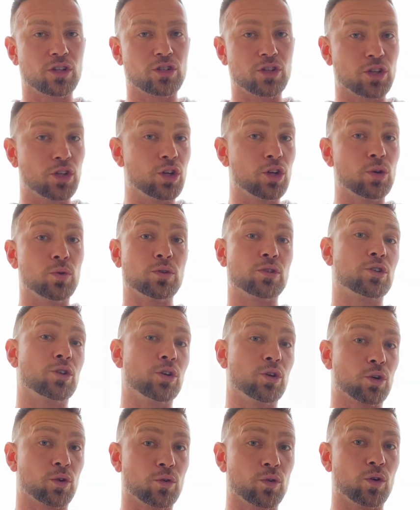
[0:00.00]
to you and to
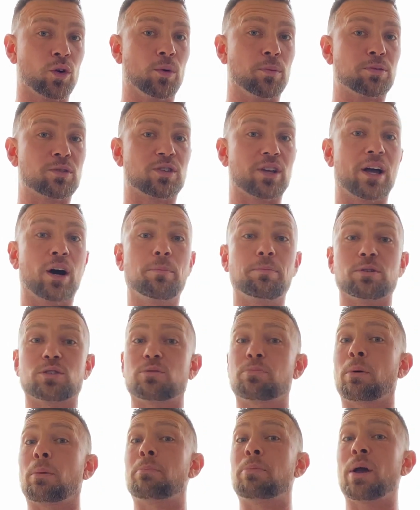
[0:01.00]
your groups to help us
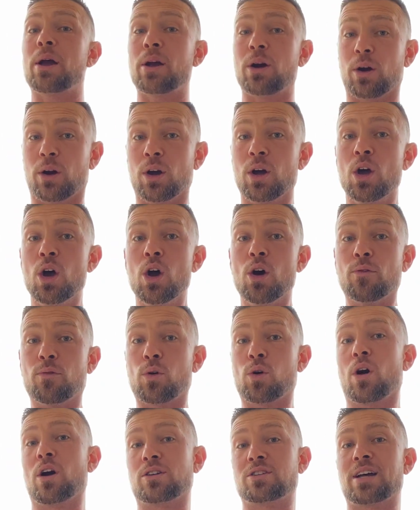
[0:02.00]
to prepare
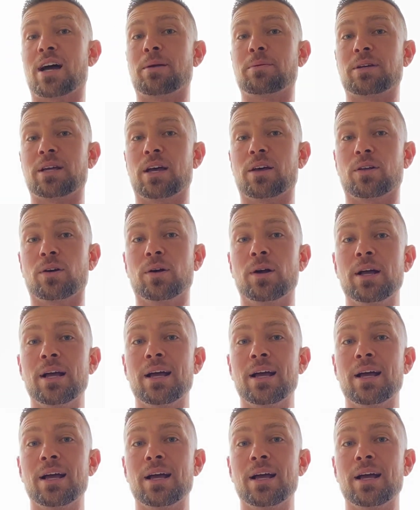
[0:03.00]
for our time together.